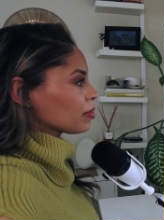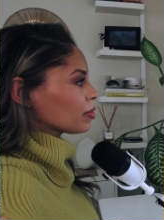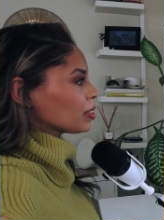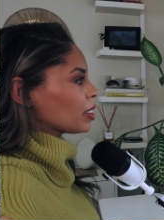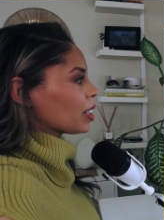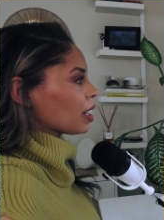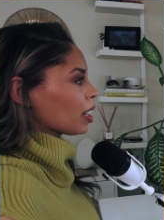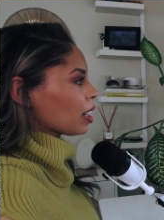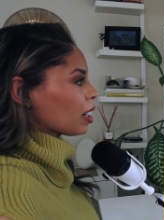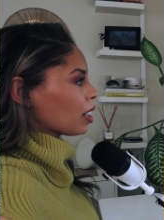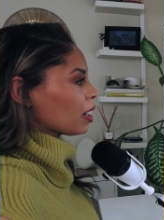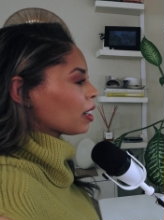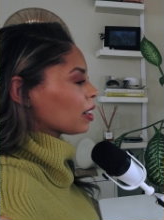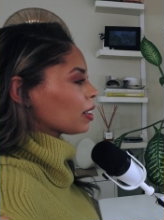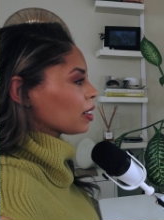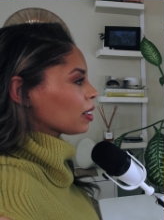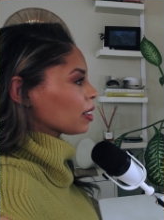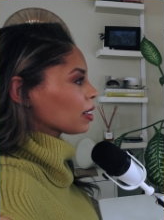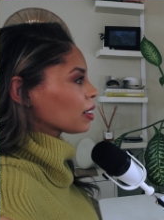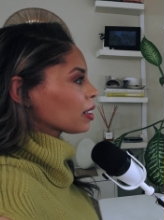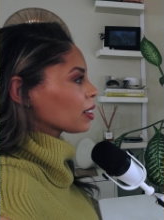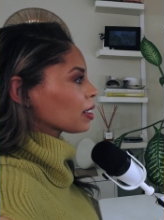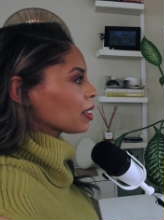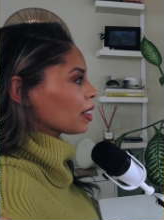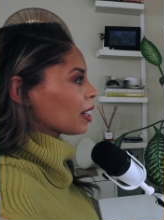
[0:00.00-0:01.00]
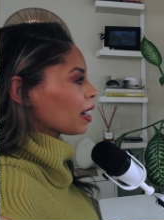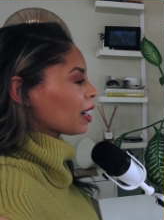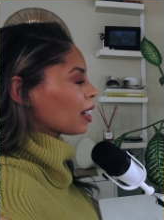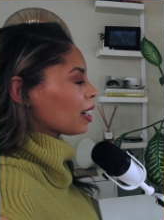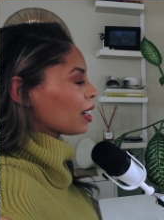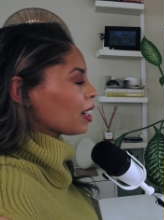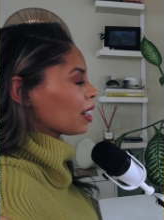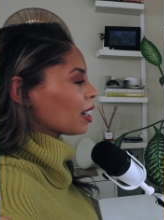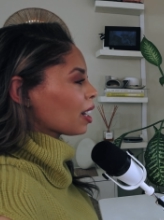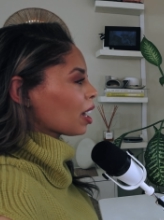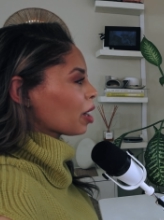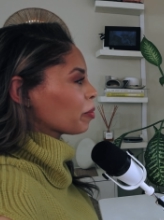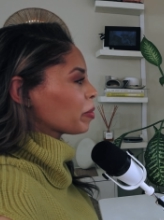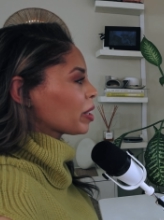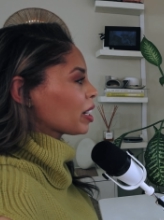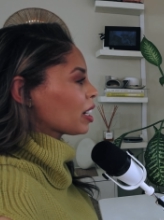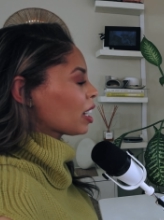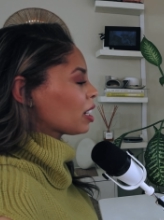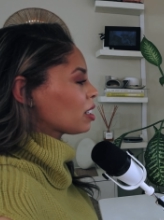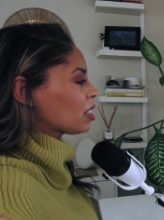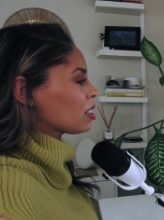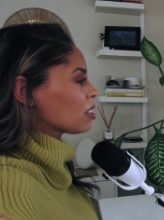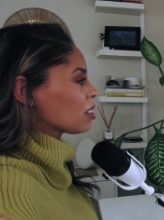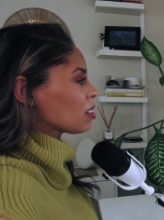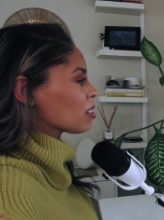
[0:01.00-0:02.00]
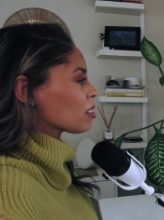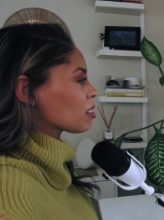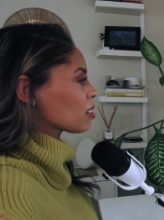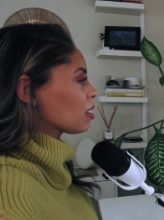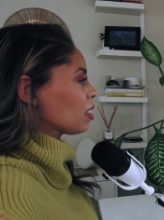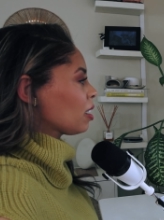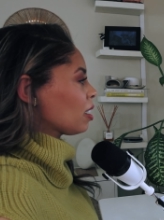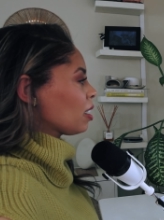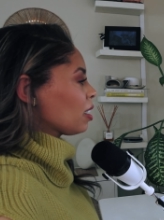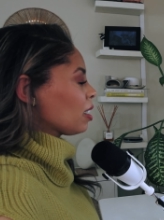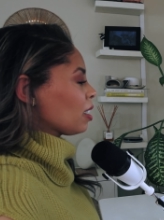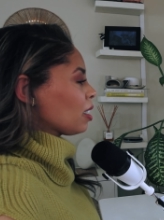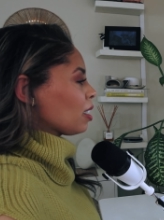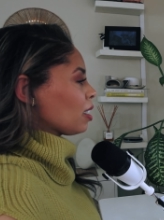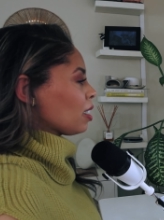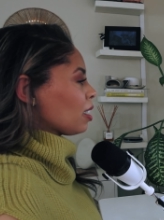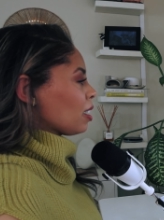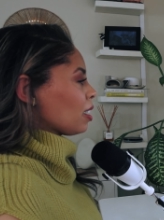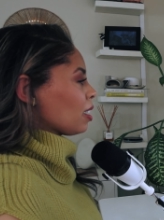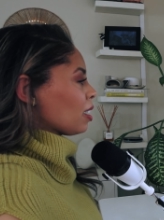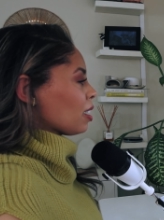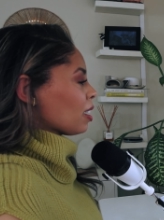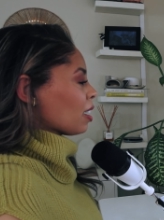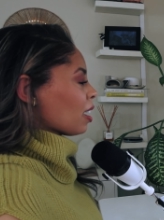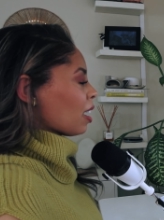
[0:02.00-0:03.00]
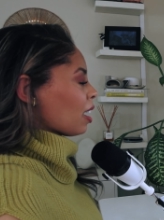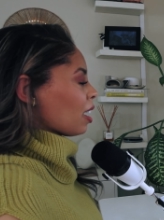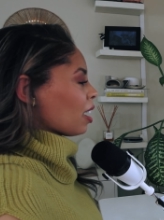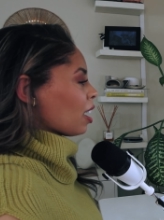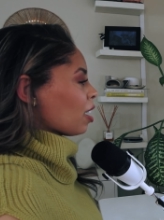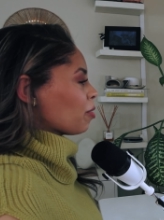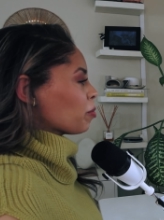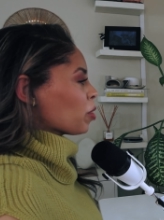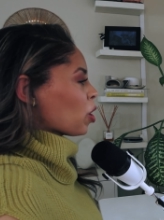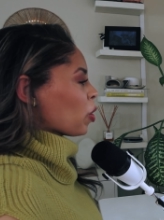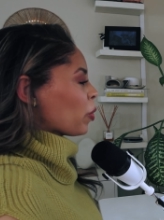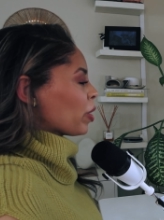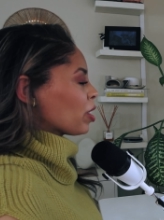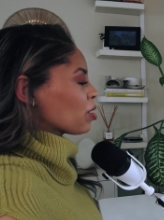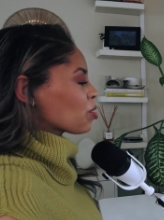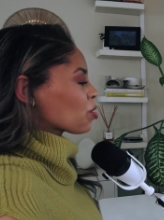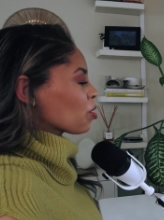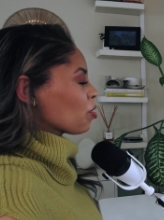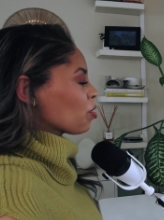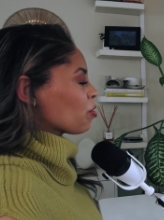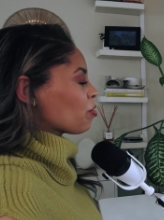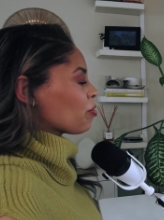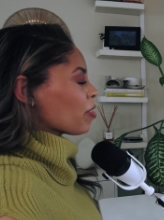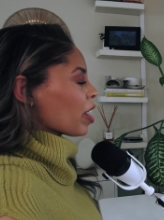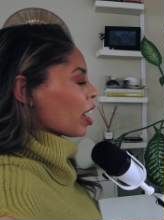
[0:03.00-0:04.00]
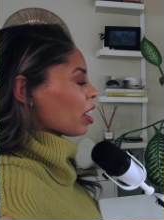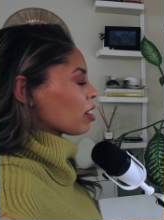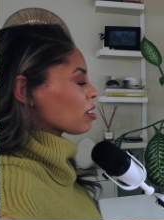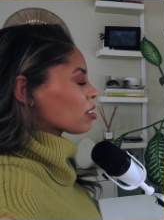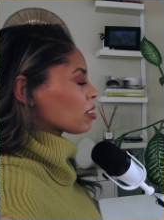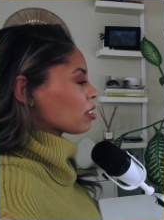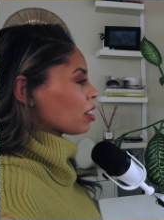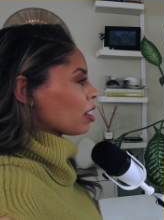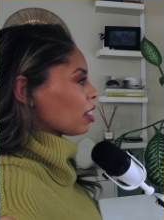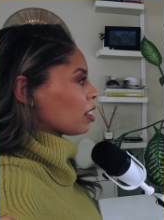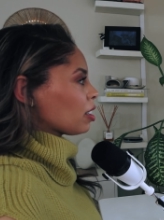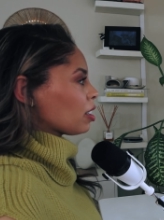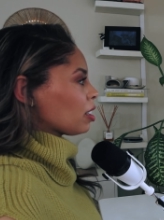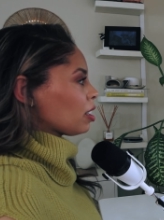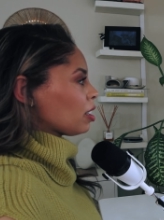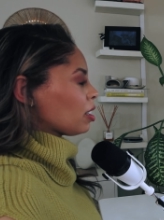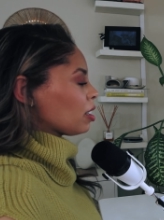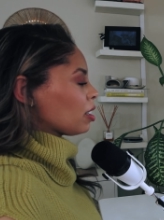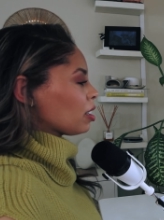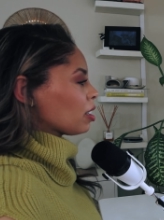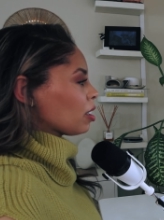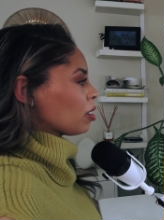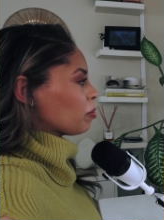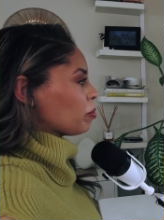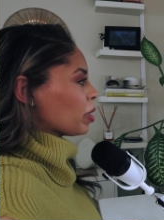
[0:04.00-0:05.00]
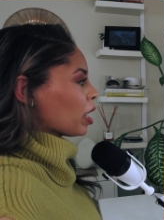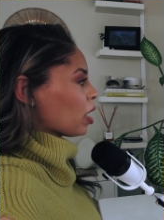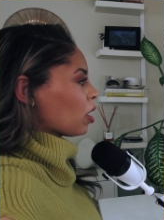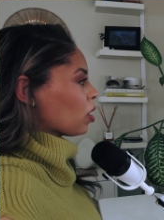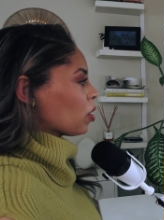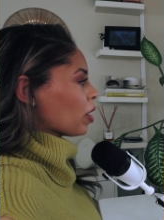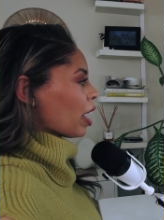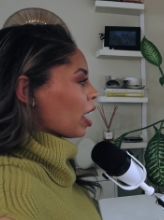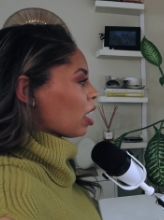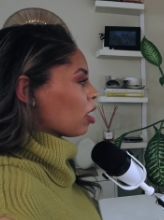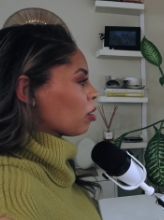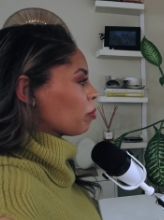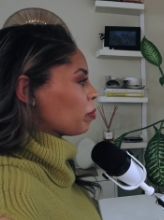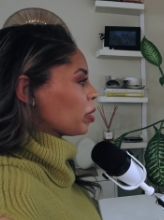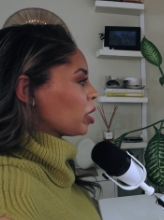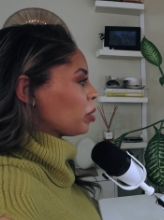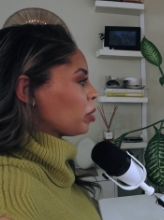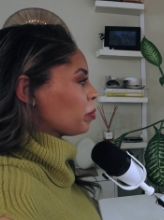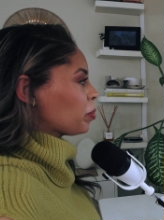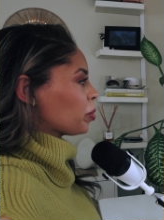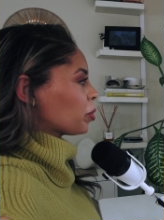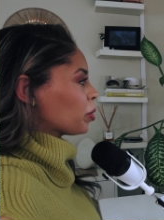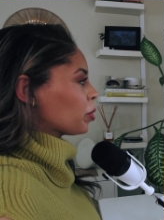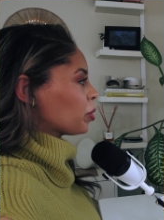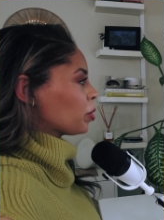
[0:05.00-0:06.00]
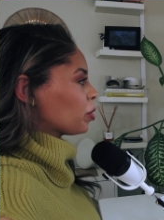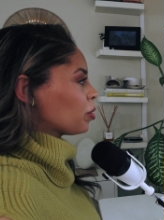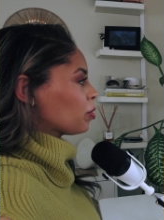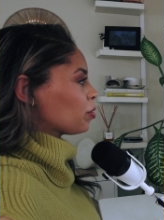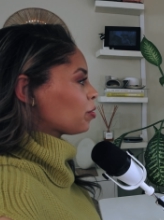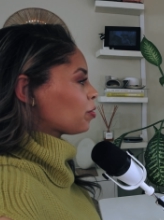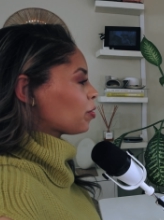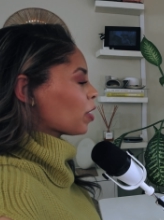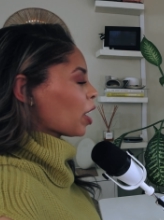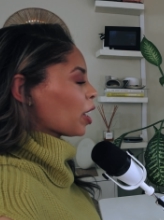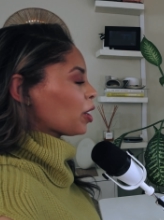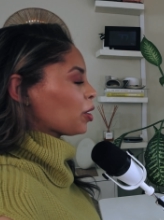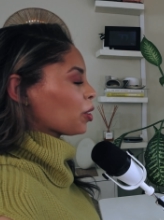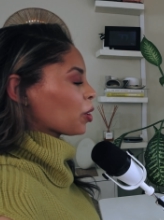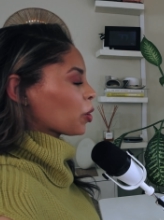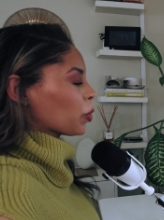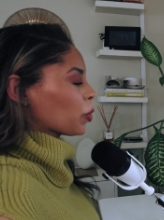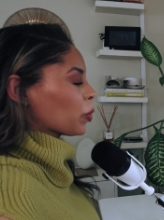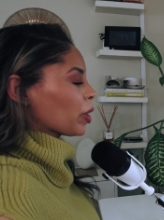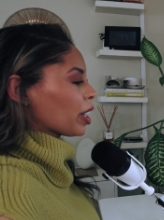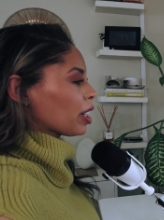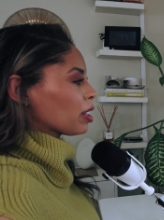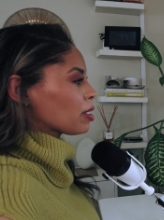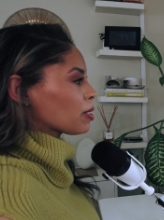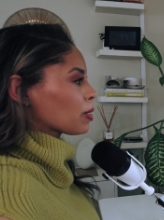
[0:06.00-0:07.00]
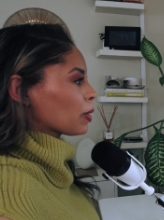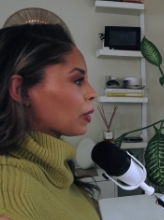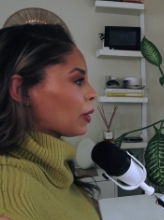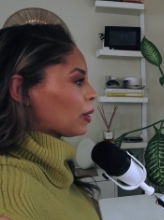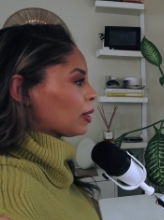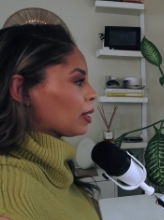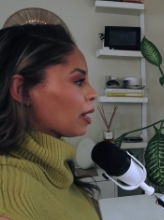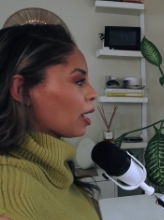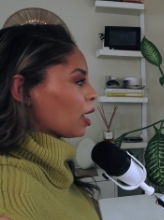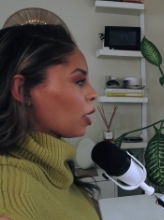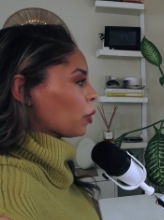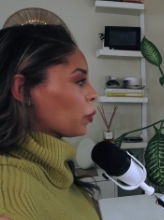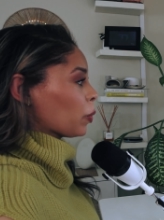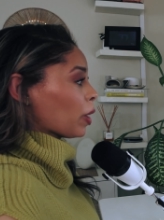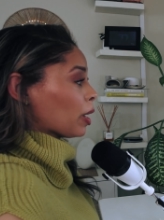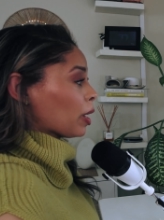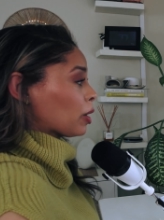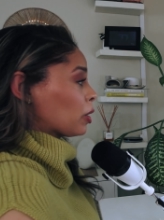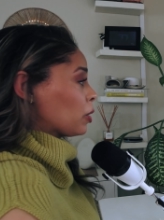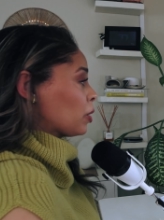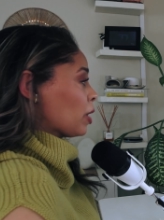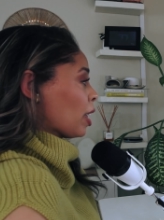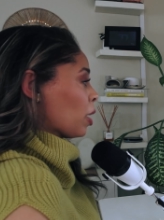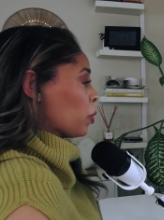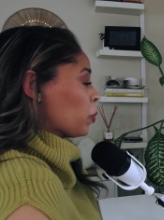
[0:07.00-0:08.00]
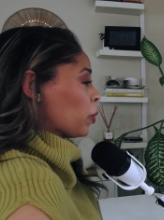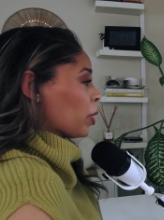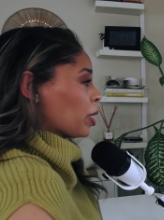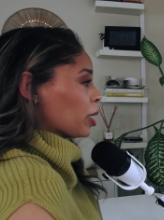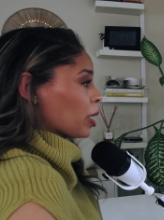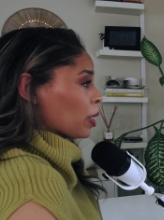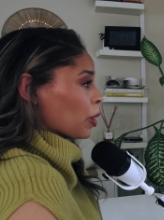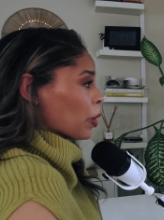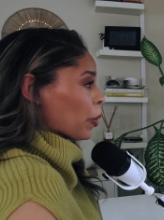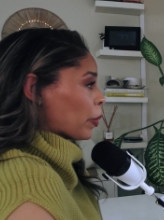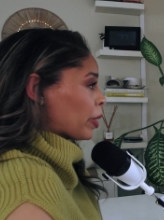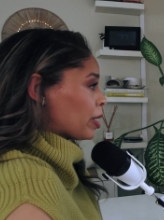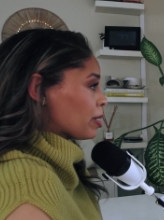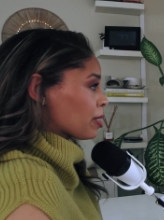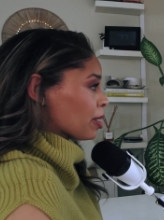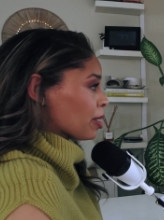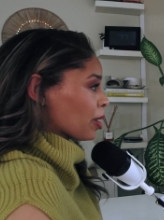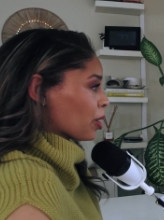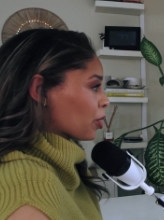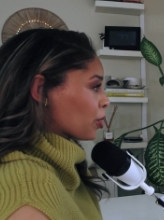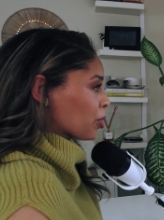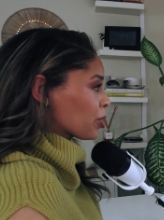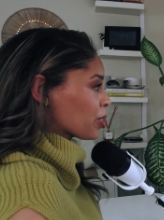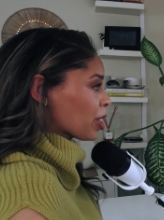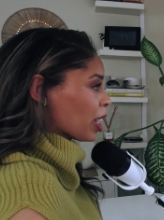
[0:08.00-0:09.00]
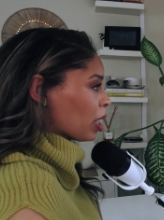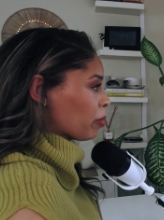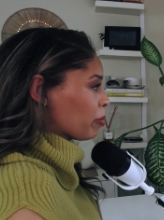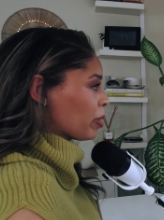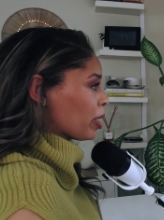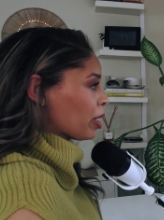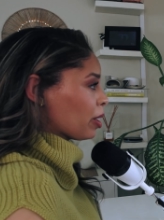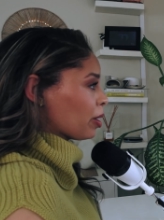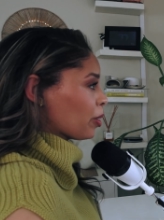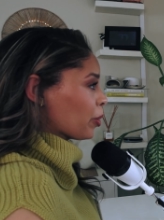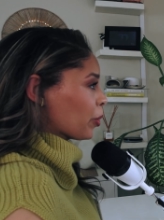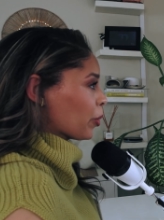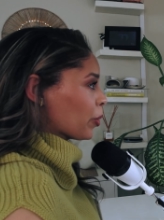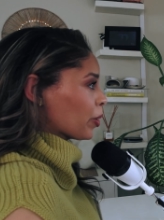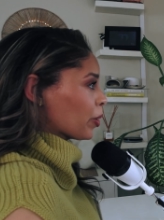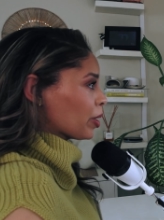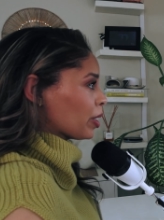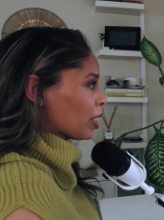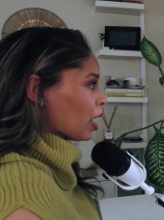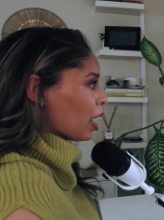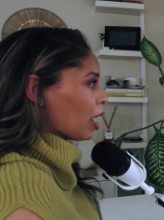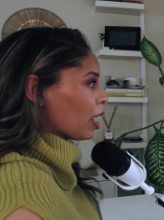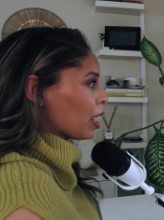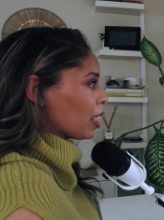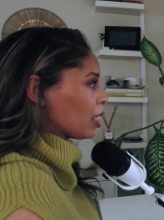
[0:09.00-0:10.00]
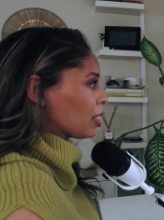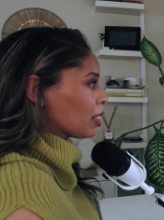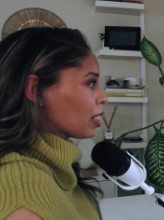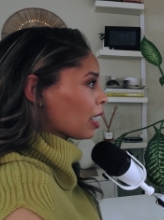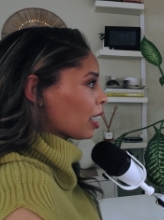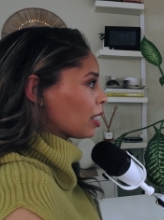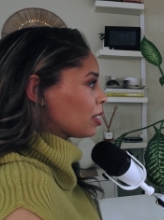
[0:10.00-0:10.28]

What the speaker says: Yeah. Yeah. I mean, I'm always so fascinated about how people find their way to LA, whether they want to go into entertainment or not.